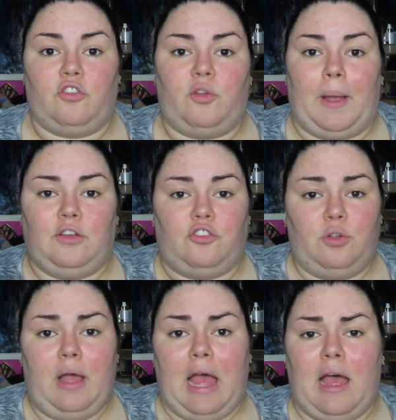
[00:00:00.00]
So I
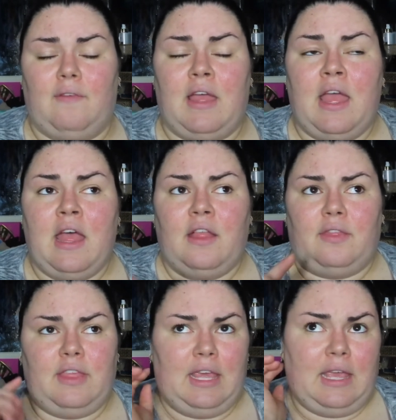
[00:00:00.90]
do have
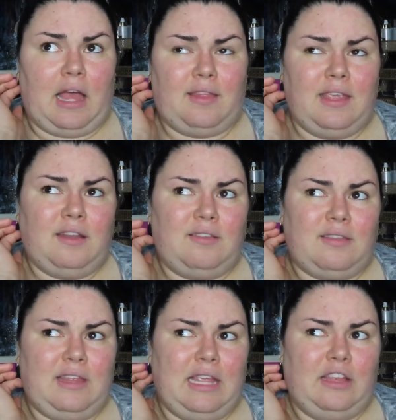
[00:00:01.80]
the, I think it's
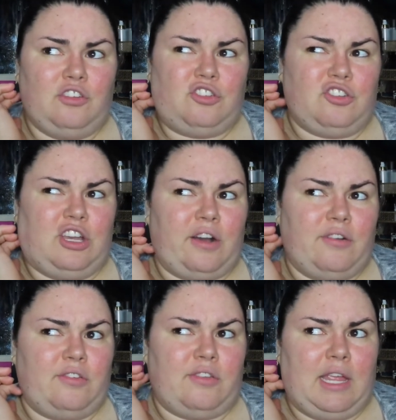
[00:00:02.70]
the
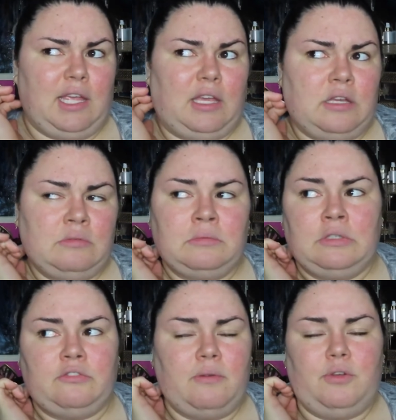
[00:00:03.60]
Sheer Zinc
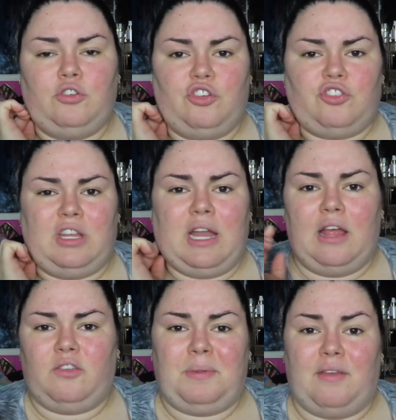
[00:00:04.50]
from Neutrogena
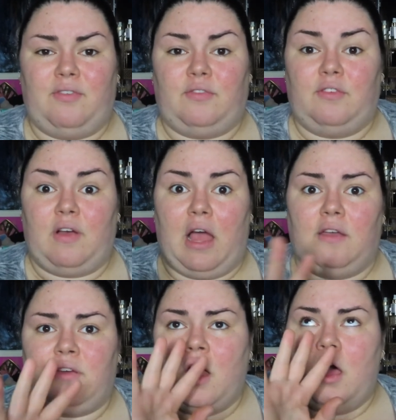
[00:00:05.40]
SPF
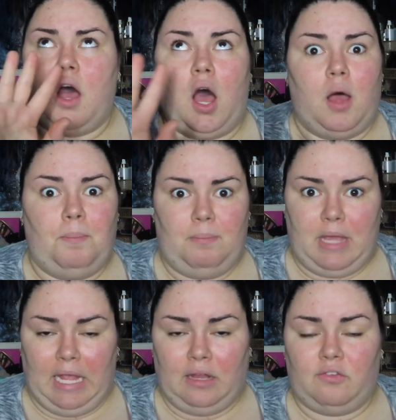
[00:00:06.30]
55.
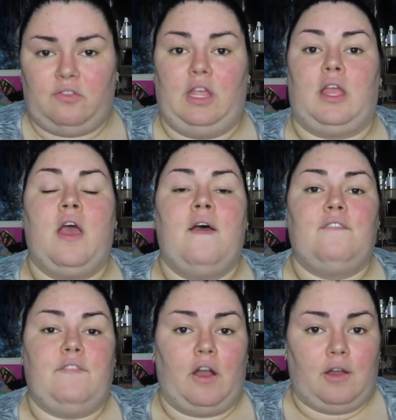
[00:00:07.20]
Amazing.
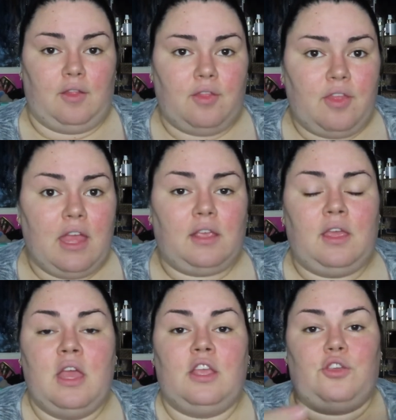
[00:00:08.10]
Very thick.
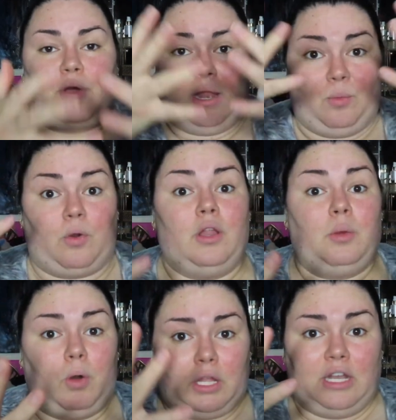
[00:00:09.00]
You got to
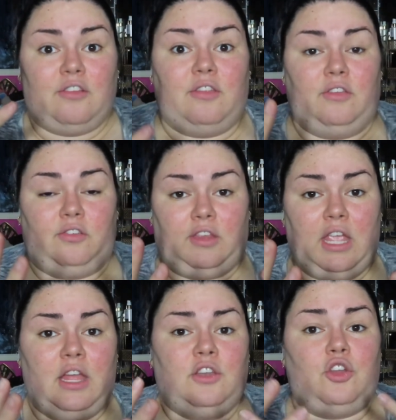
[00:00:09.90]
really work it into the
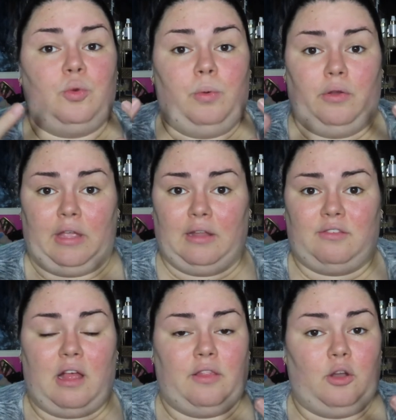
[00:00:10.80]
skin. You will
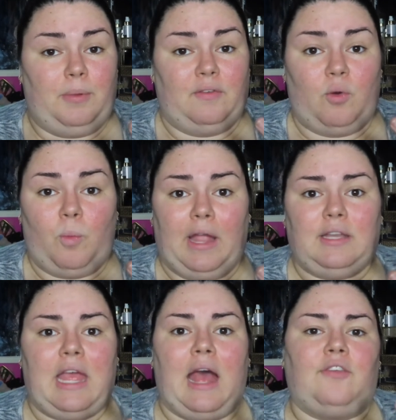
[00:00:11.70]
get a little bit of a
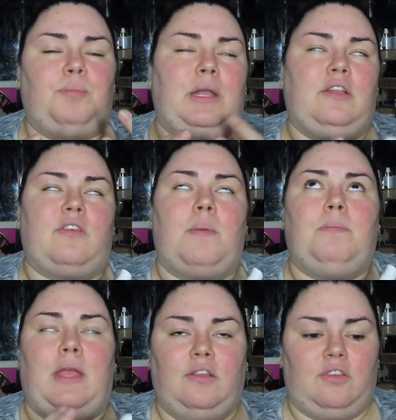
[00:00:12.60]
white cast, but it's
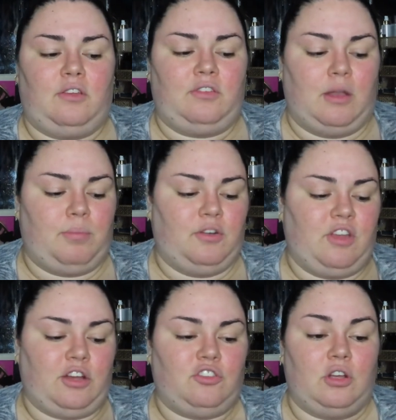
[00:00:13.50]
amazing sun
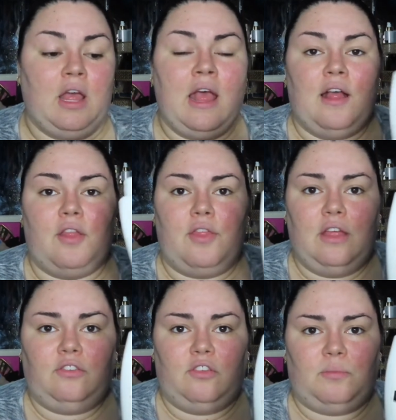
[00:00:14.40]
protection.
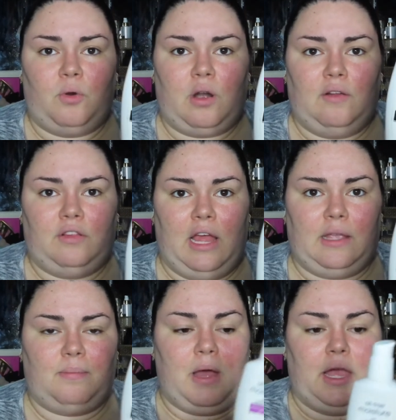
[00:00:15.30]
This is more of
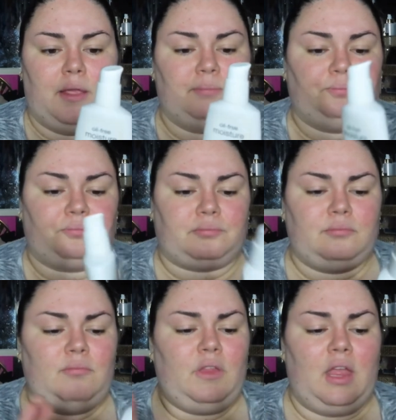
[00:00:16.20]
like my
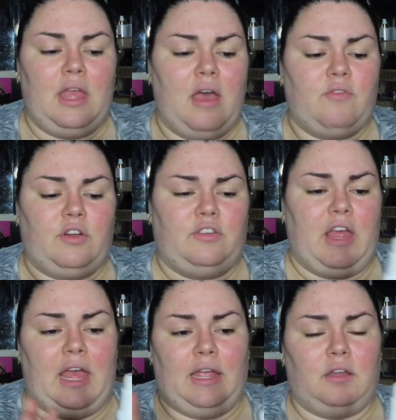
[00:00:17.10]
every
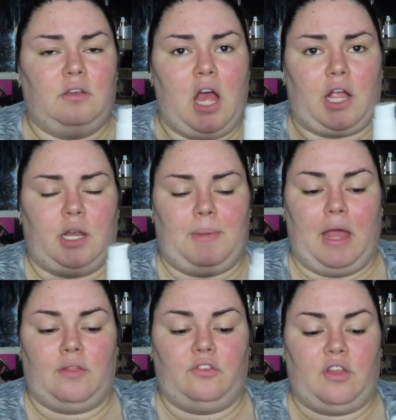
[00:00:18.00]
day, not going to be
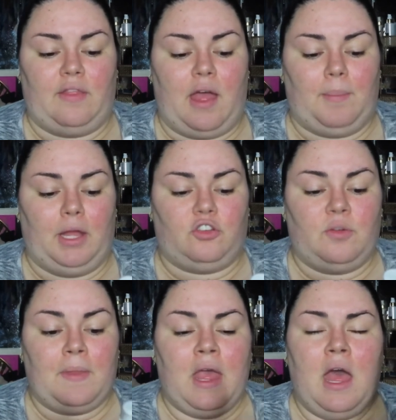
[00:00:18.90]
out in the sun that much.
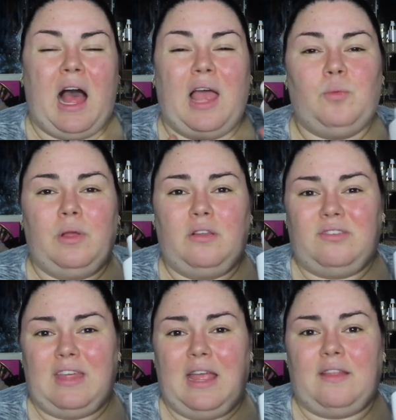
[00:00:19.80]
I will
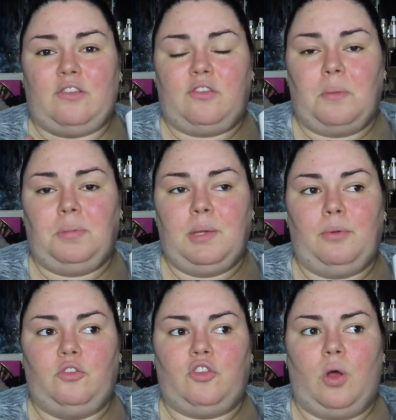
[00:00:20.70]
say that some
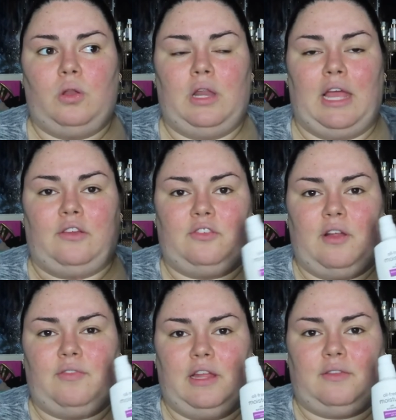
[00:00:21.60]
people don't like
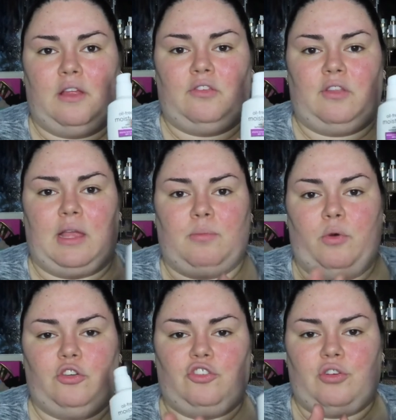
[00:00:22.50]
stuff like this, like
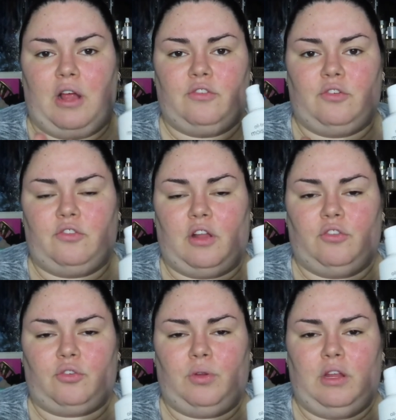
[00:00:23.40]
moisturizer
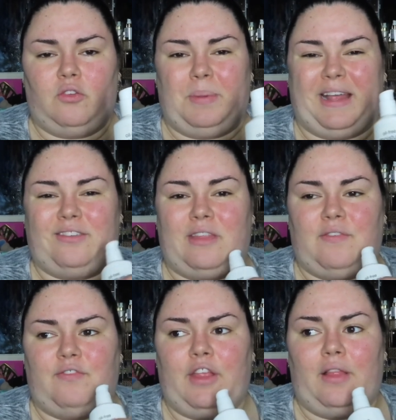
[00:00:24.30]
sunscreens, because they
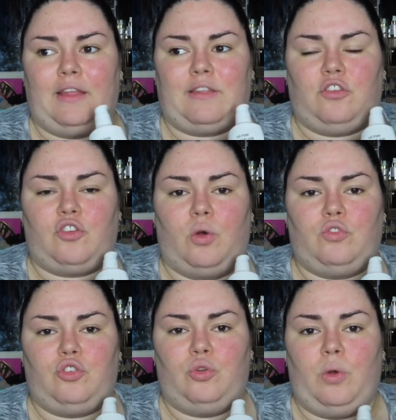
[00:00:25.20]
feel like they
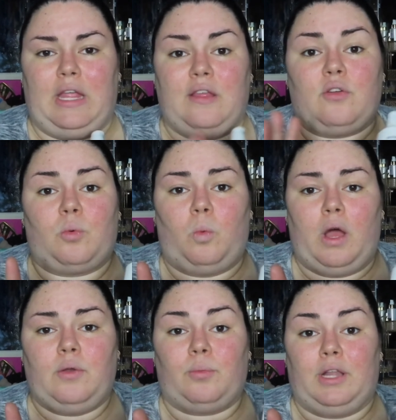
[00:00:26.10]
don't do either
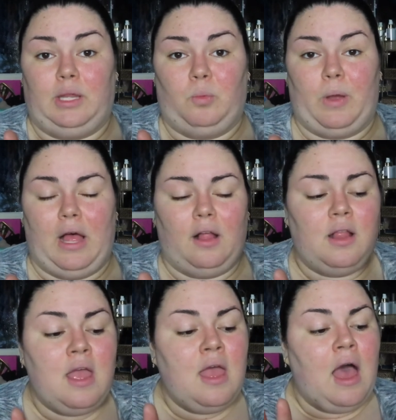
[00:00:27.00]
one really well.